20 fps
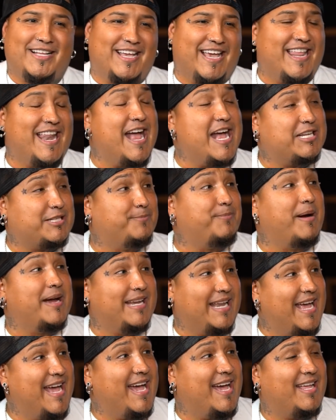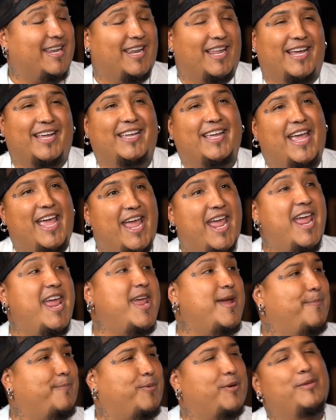and asked my dad, like,
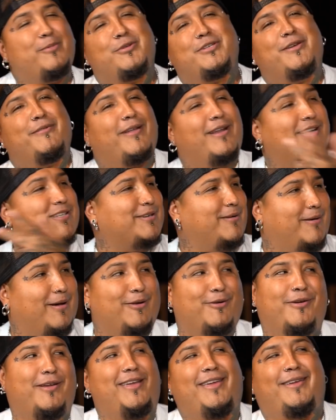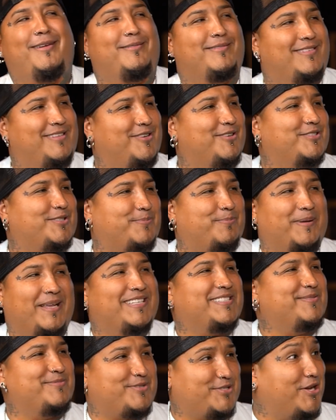hey, podemos llevar el chavalo ahí, you know, to
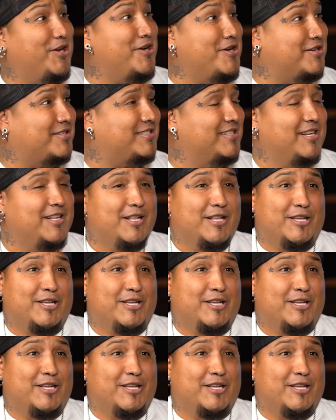play some songs.